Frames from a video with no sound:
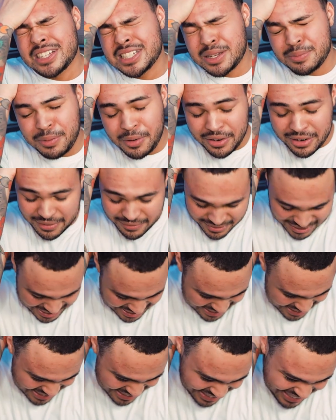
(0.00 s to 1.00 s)
disappointed if
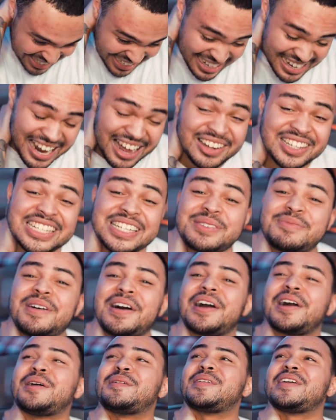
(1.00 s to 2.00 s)
this doesn't get announced
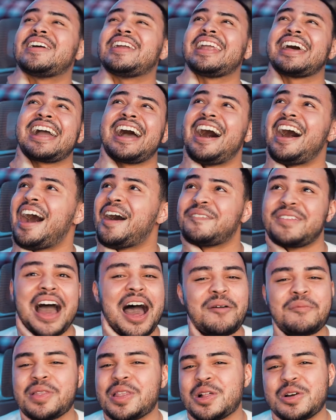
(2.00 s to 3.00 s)
tomorrow, bro. Like, I'm,
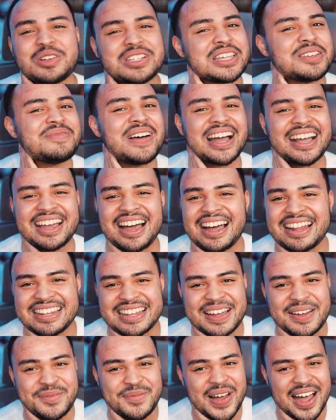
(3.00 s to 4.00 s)
I'm losing my
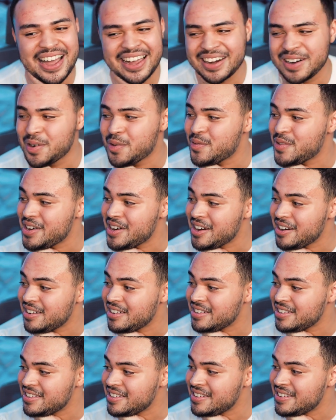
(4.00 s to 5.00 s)
goddamn mind over
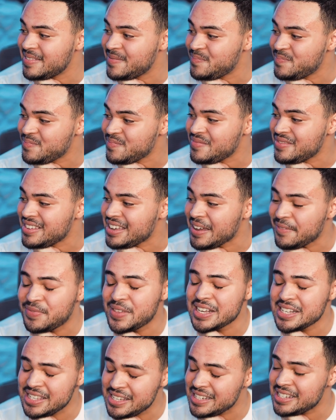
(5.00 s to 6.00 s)
here, dude. If
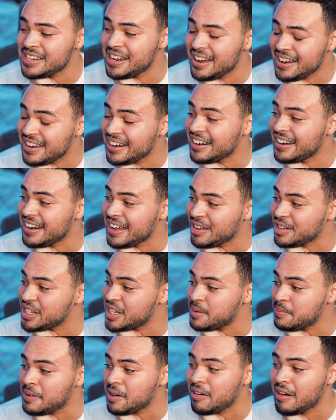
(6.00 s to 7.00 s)
this does not get
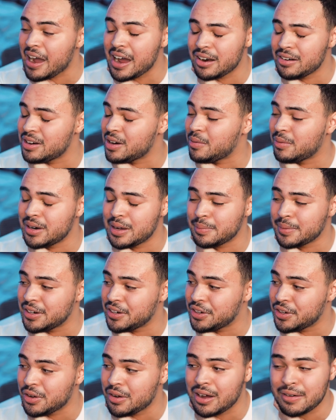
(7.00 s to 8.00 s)
announced tomorrow, I don't know what I'm
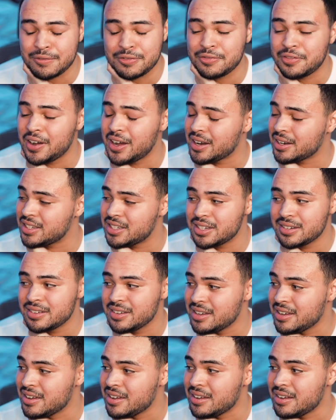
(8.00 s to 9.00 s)
gonna do. I'm fucked.
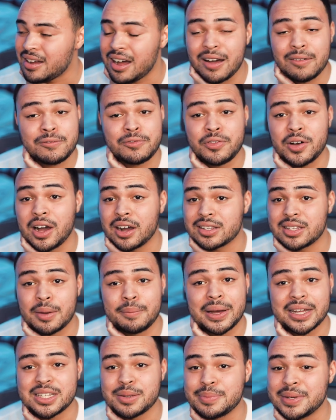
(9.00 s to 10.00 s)
I'm fucked. I'm
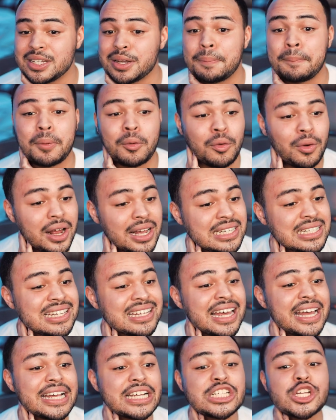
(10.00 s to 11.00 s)
about to be
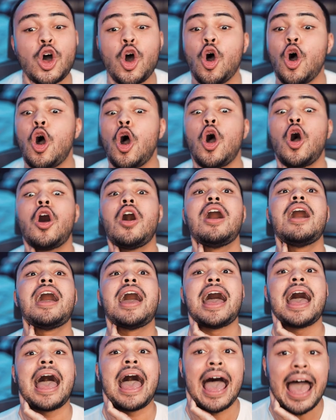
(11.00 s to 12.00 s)
depressed as all
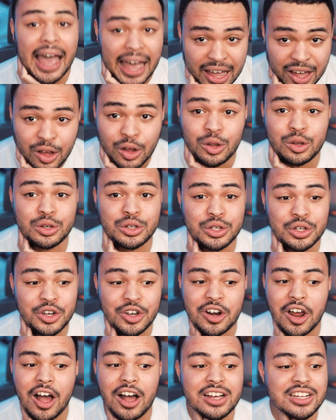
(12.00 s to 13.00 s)
hell,
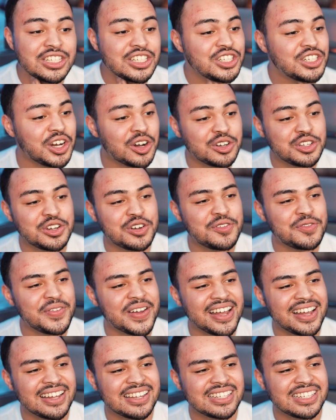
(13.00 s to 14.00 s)
dude. Us JoJo
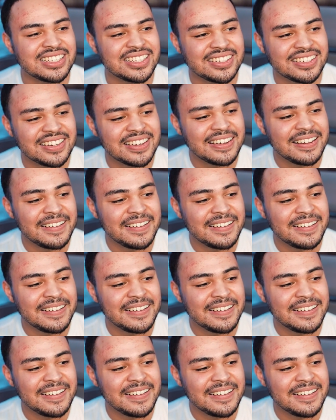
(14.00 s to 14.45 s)
fans,